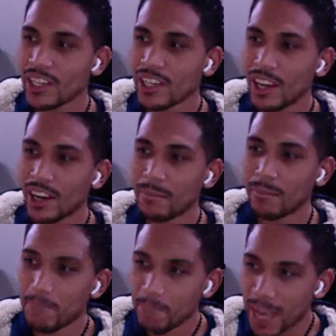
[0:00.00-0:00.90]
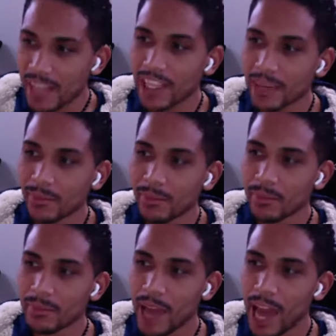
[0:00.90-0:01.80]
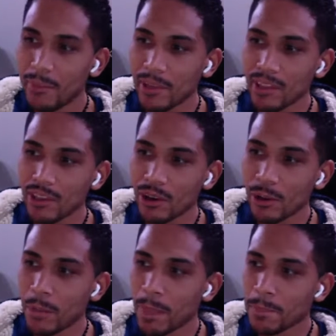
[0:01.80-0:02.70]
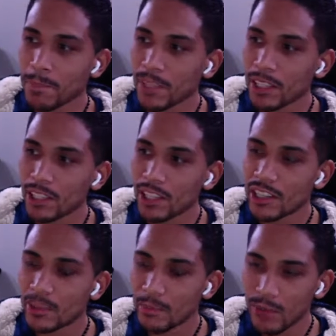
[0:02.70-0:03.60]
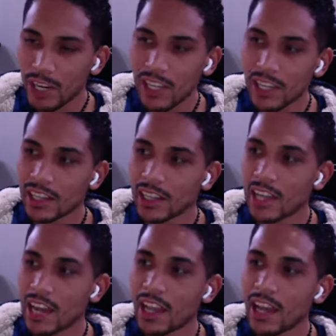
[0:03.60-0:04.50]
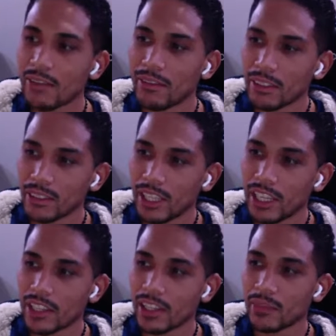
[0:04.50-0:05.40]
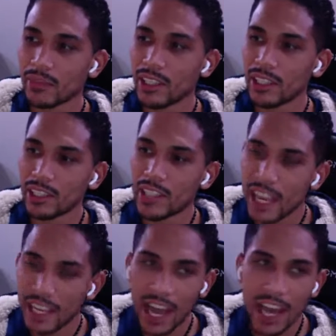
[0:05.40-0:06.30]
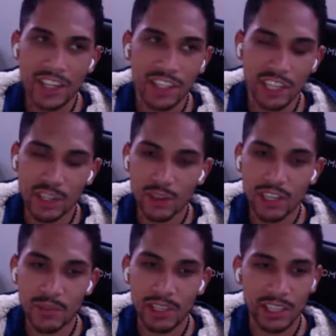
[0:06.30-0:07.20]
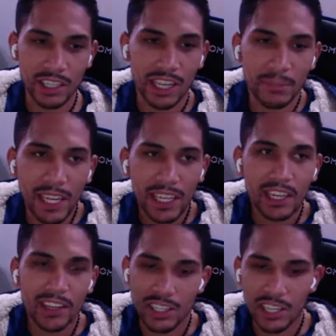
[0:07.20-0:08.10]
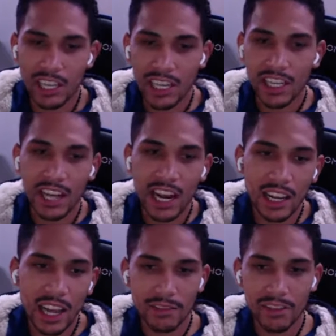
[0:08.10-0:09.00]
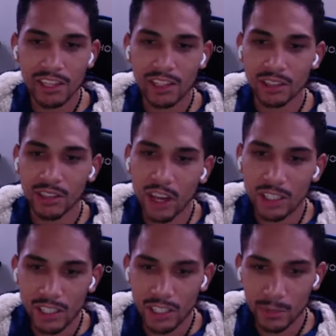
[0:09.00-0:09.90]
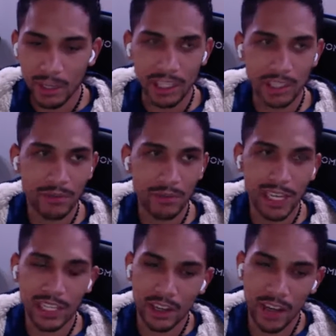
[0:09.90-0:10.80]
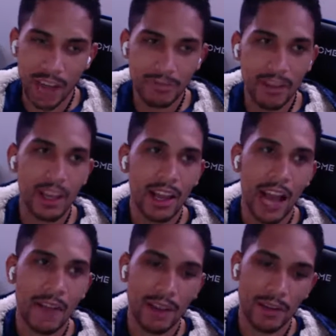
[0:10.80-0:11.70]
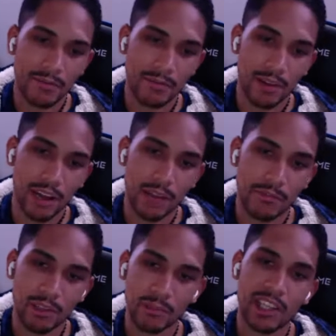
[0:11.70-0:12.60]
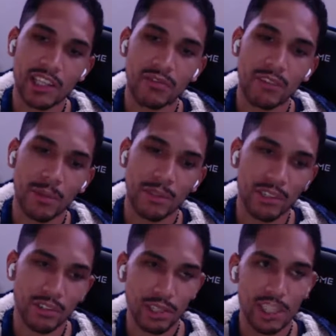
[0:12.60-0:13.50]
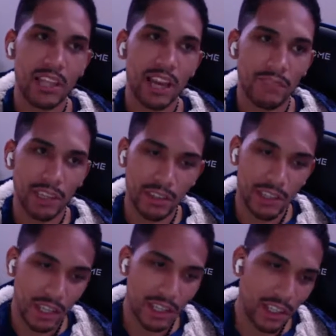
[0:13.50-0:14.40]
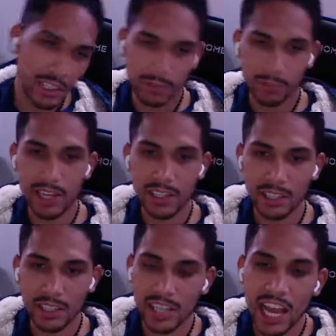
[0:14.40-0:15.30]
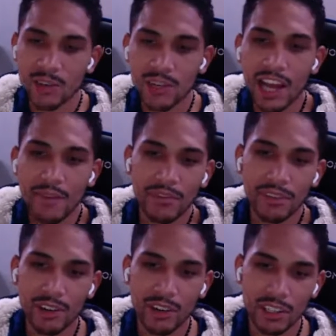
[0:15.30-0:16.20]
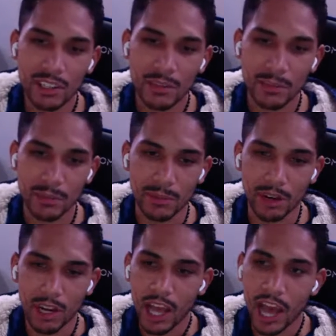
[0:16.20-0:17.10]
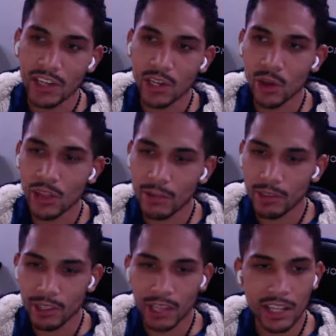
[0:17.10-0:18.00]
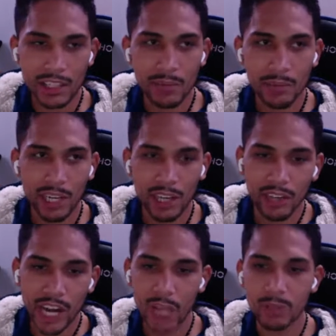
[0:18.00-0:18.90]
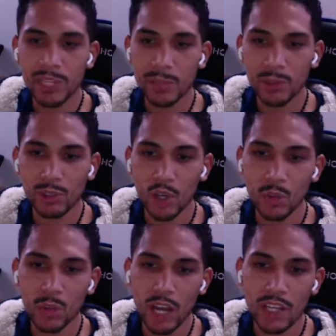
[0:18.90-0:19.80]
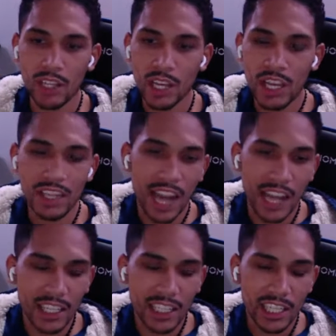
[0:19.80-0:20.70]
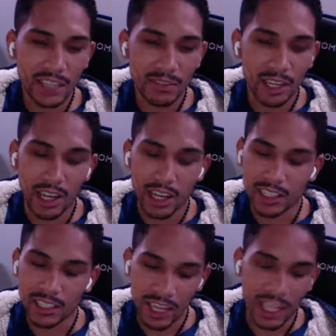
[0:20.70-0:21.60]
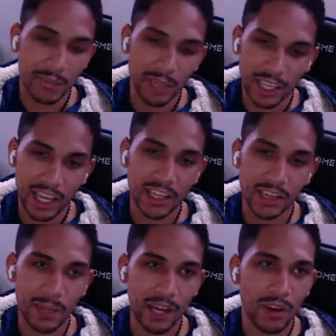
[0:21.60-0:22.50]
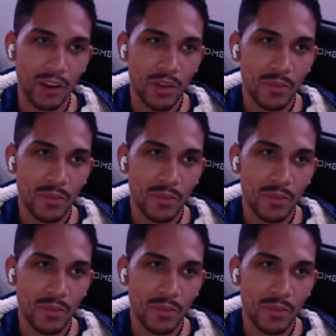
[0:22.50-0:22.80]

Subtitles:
to make them happen. So you need to breathe that life into them. You need to take action. You need to do something. You need, like me here, just get on a live video, talk to somebody. For me, I've built myself up to do these live videos on a consistent basis because I don't have the fear of criticism anymore. I know that the content I put out there helps people so much that I could give a damn again about